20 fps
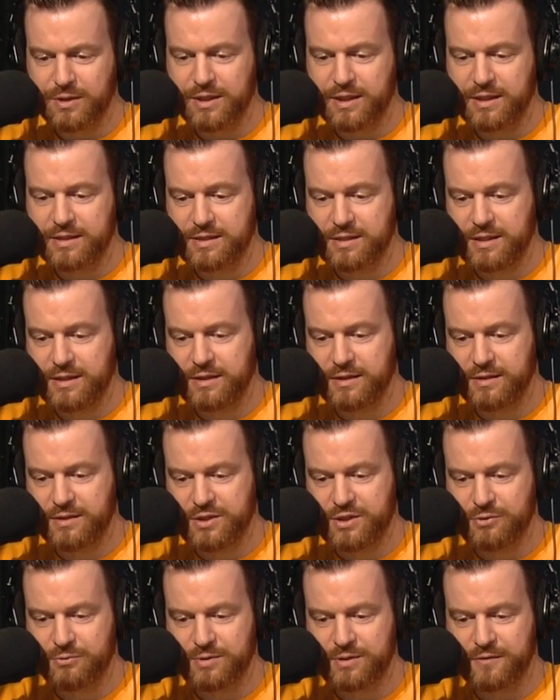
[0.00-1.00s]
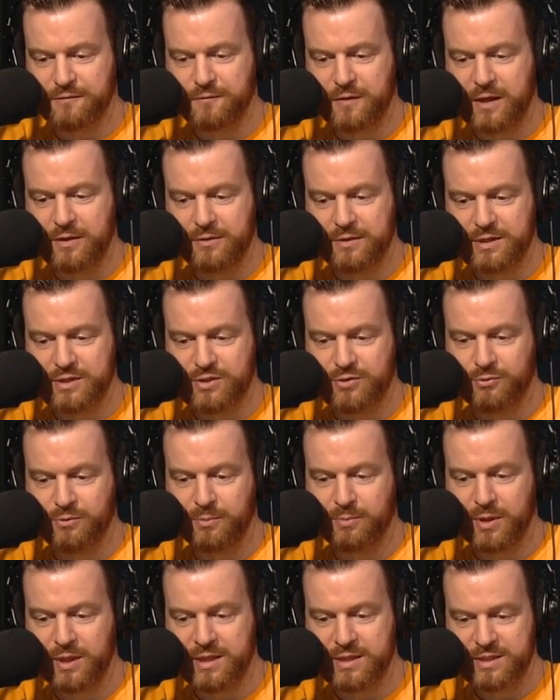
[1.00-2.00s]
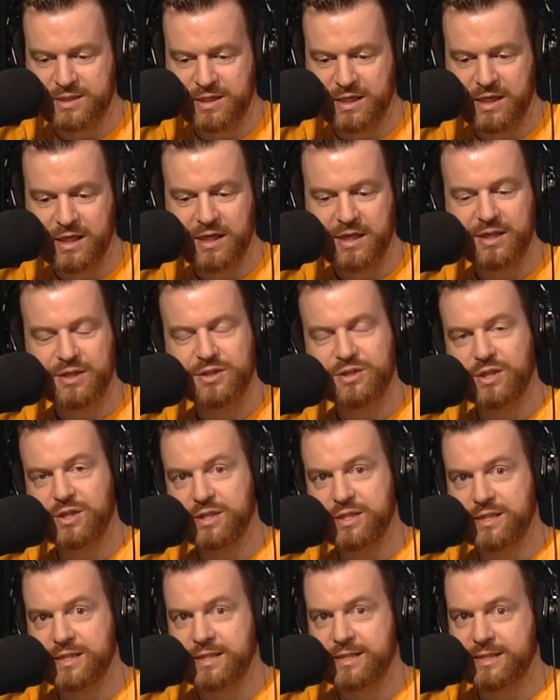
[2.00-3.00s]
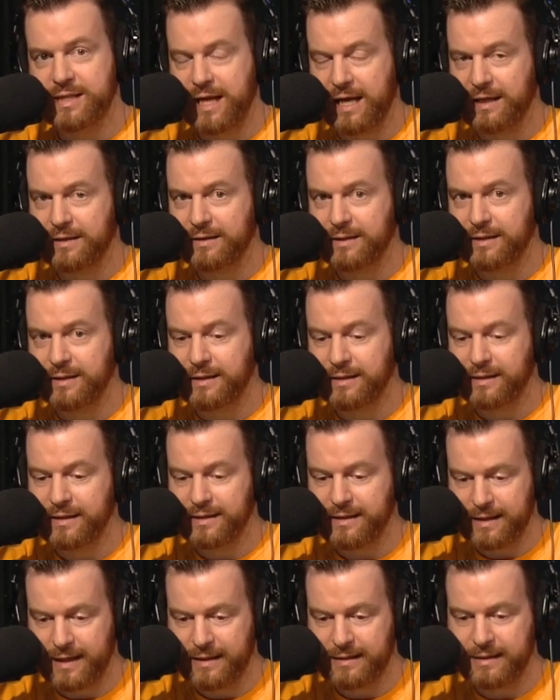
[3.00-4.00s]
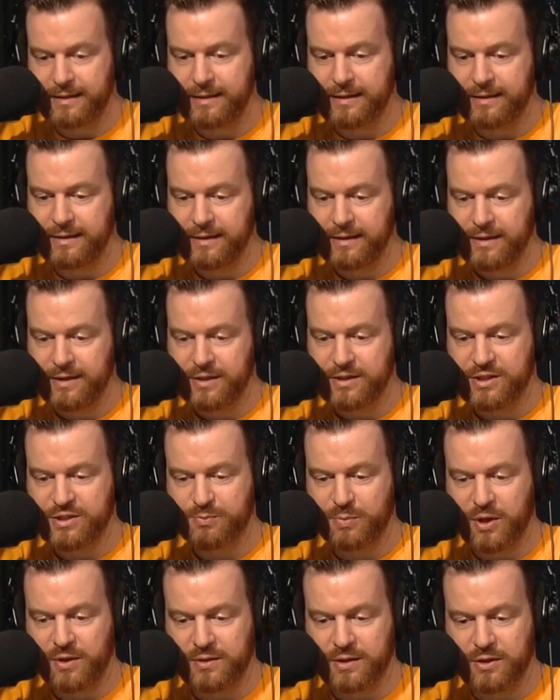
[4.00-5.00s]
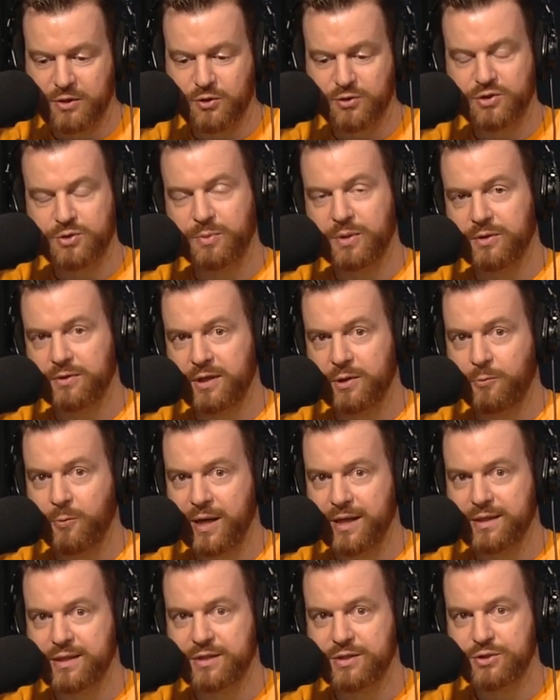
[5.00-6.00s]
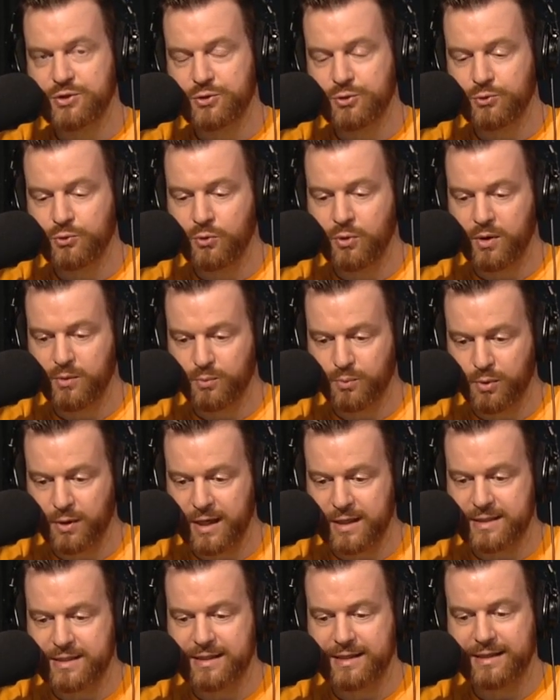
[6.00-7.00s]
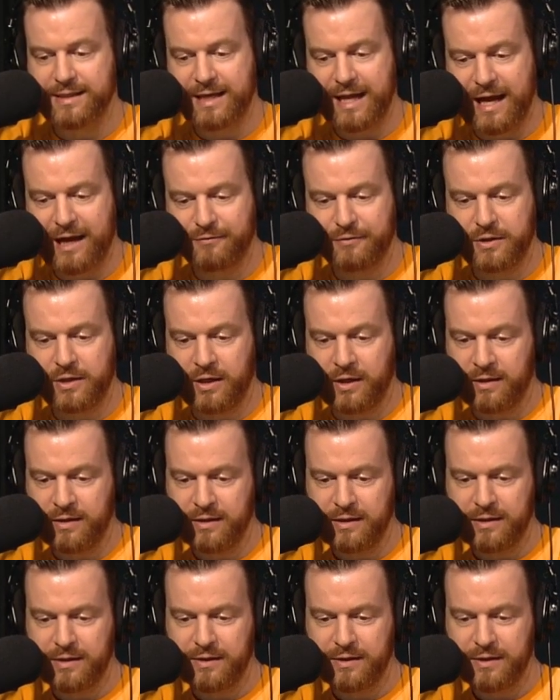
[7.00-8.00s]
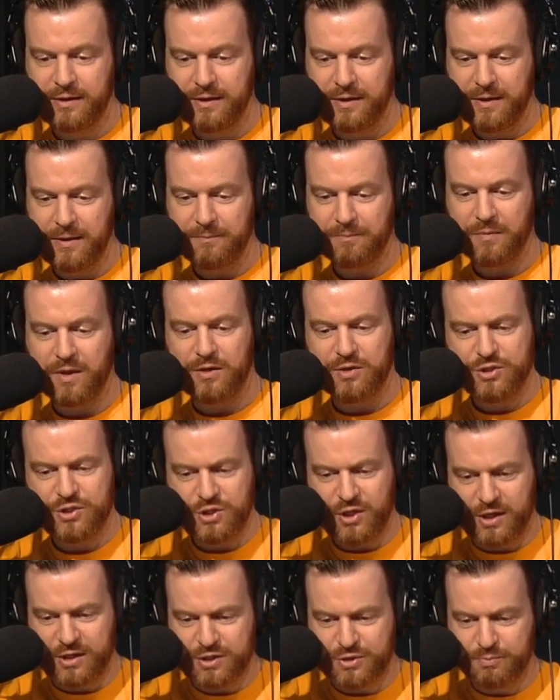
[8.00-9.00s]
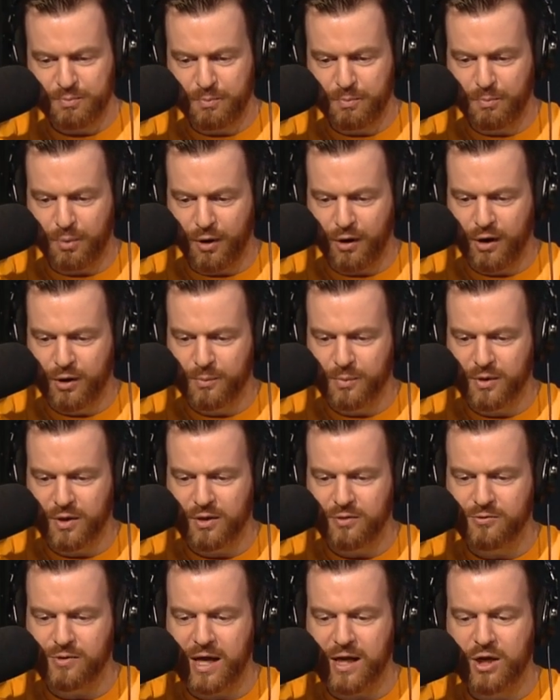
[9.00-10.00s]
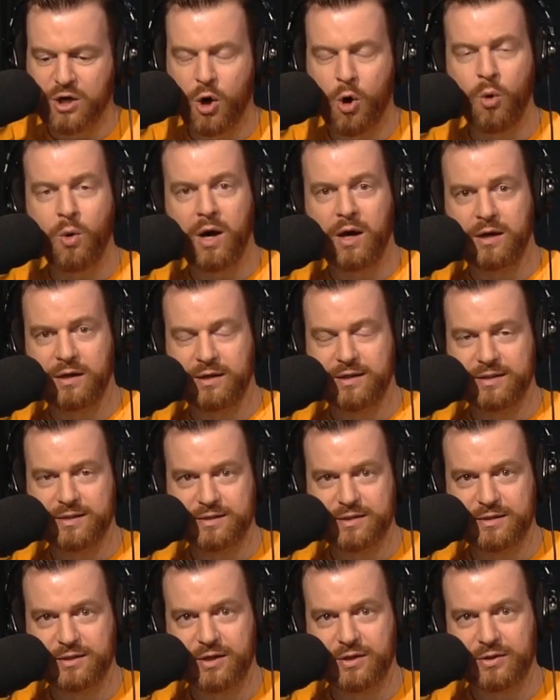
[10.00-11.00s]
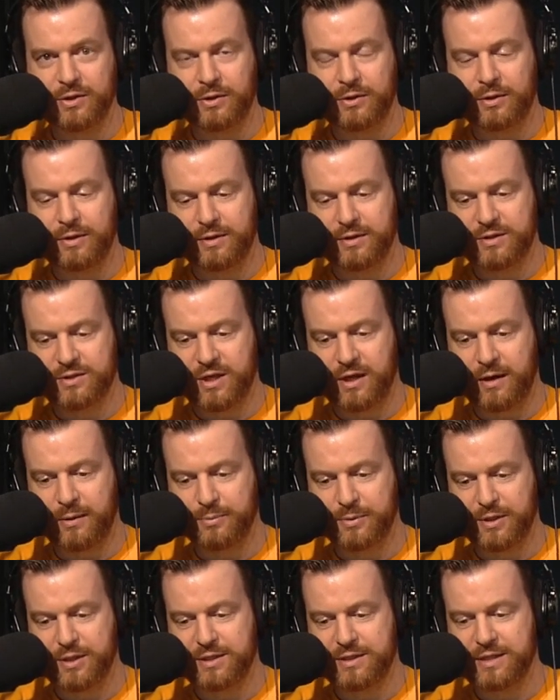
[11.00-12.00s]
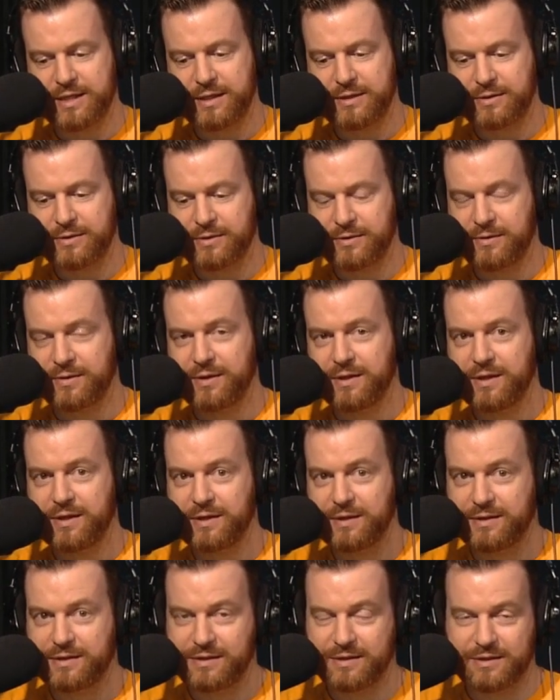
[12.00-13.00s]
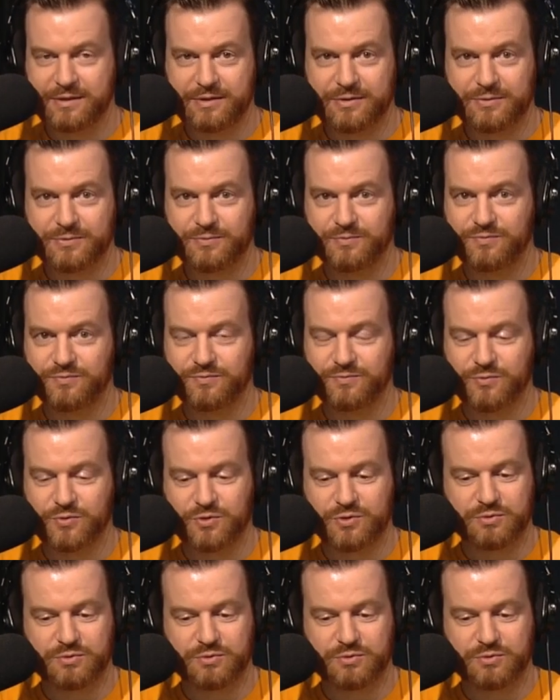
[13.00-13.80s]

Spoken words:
2018, she was a finalist to replace Justice Anthony Kennedy, a spot that ultimately went to Brett Kavanaugh. Judge Barbara Lagoa is another top contender in